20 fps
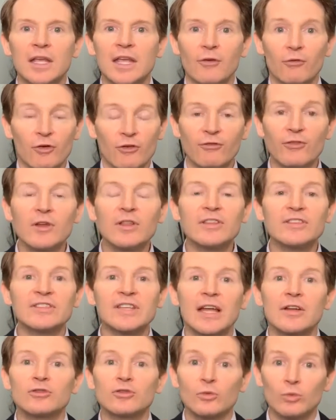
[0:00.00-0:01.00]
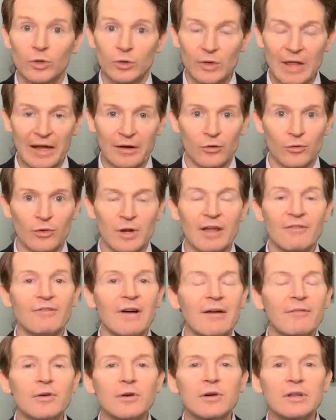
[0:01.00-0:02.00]
if we fill the schedule, would that create
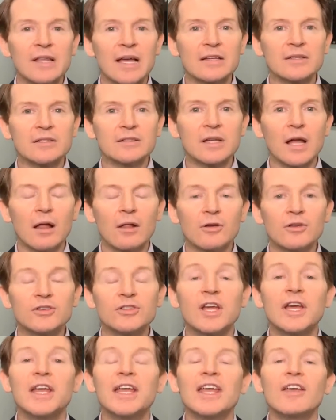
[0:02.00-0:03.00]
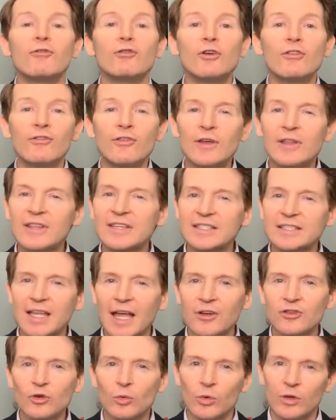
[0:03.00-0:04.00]
$500,000? If we fill the
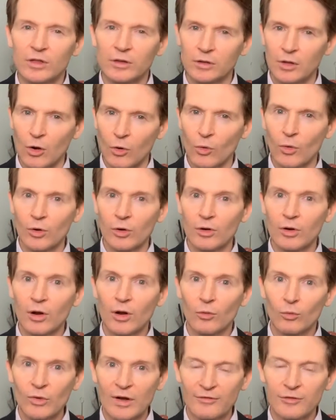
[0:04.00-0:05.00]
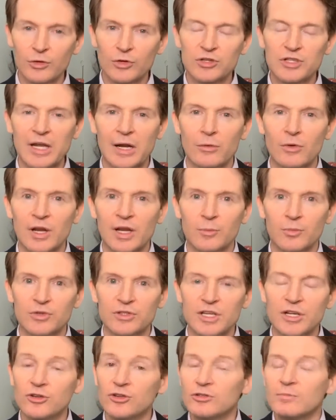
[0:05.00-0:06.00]
schedule with lower revenue generating
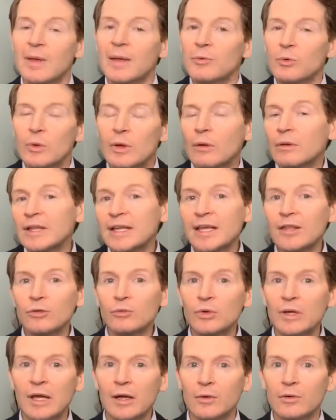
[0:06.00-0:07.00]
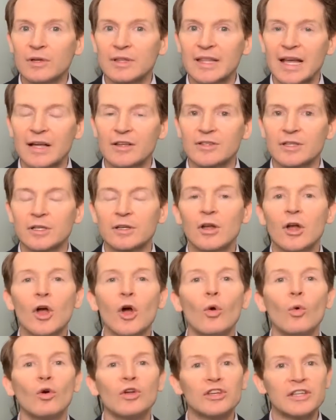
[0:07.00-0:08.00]
procedures, maybe we only hit $300,000.
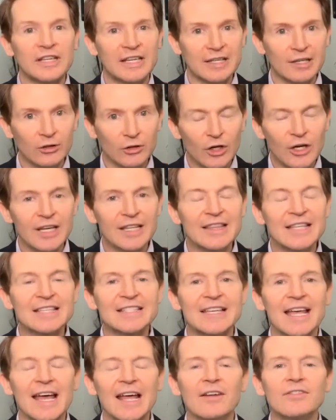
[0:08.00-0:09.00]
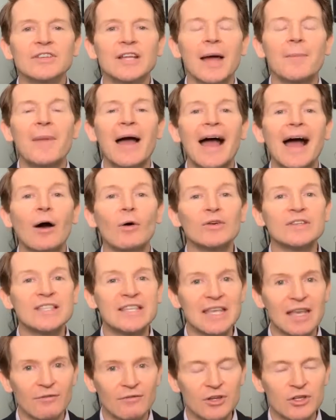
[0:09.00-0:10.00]
Well, you need to look at this ahead of time. How is
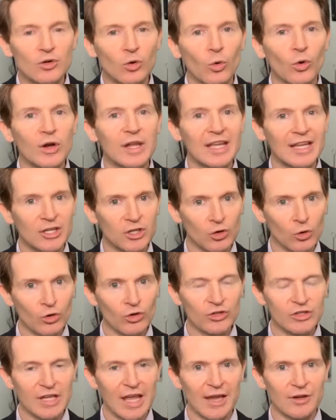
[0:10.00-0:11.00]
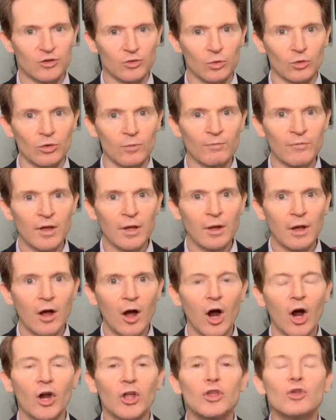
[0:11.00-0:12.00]
the inventory in your schedule?
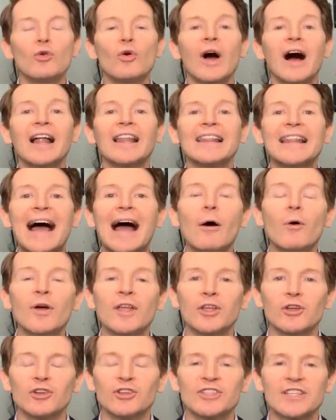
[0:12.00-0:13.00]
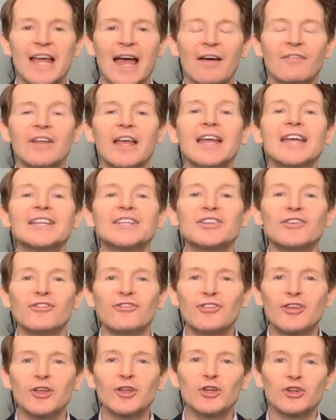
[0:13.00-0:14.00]
Are you allowing your staff to
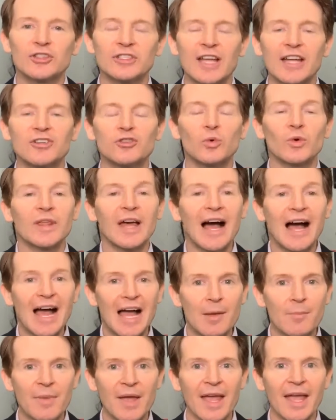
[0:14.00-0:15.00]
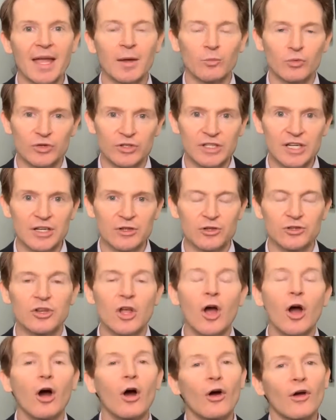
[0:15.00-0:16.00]
fill your schedule with high paying procedures?
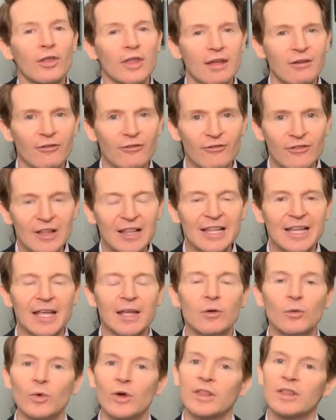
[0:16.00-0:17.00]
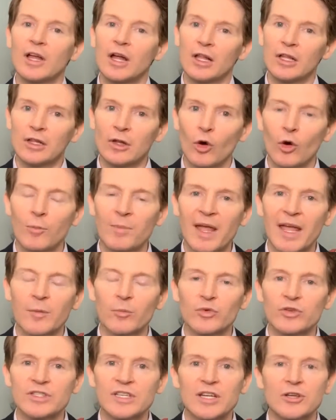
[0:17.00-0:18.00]
Or are they filling it with lower paying
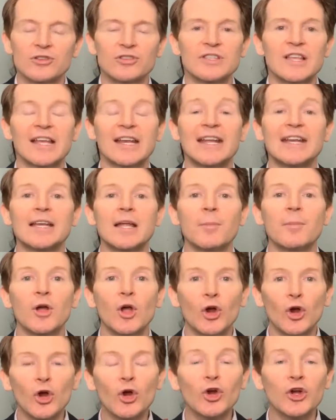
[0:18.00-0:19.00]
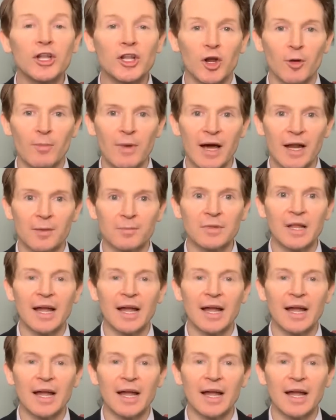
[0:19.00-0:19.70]
procedures that end up hurting your bottom